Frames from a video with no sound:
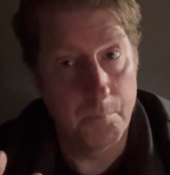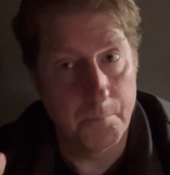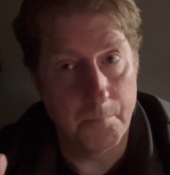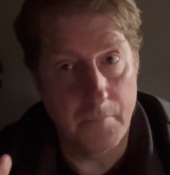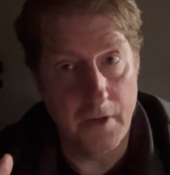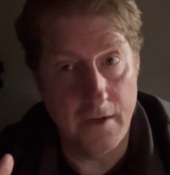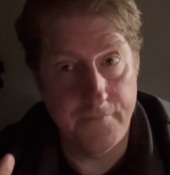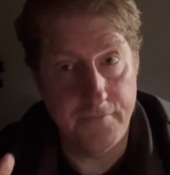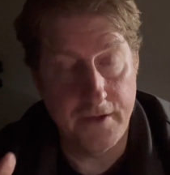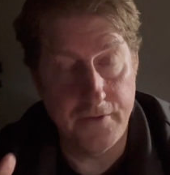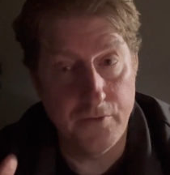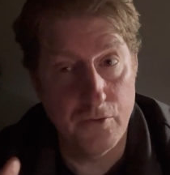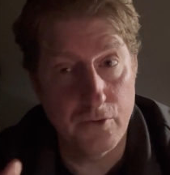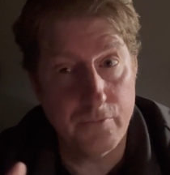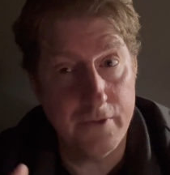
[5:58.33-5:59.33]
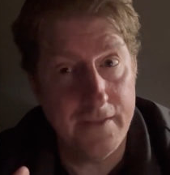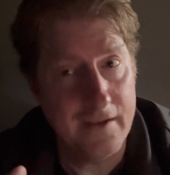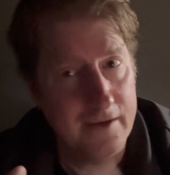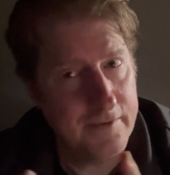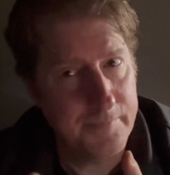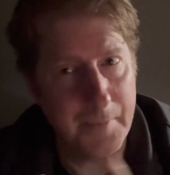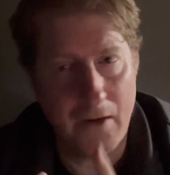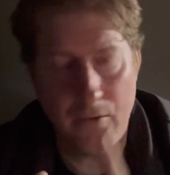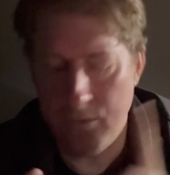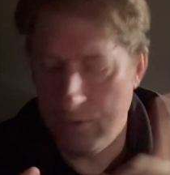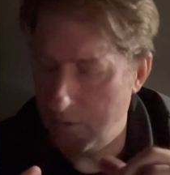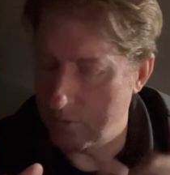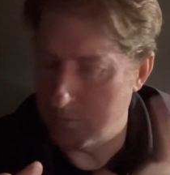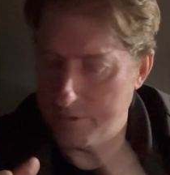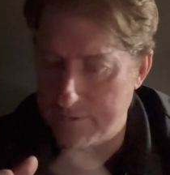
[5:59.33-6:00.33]
But if they do agree that it's power,
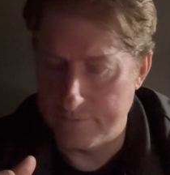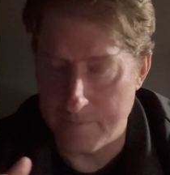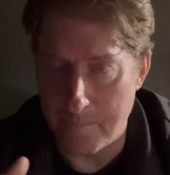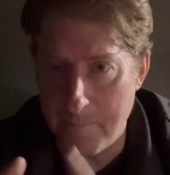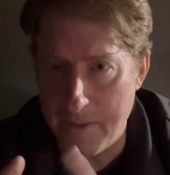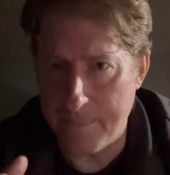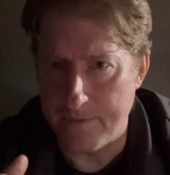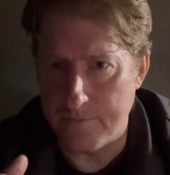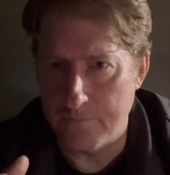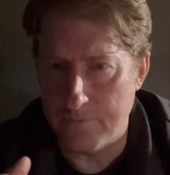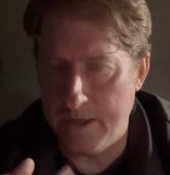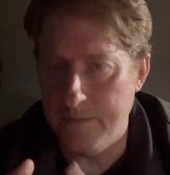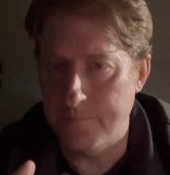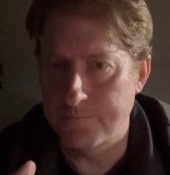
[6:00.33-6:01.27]
no, it's the method, right?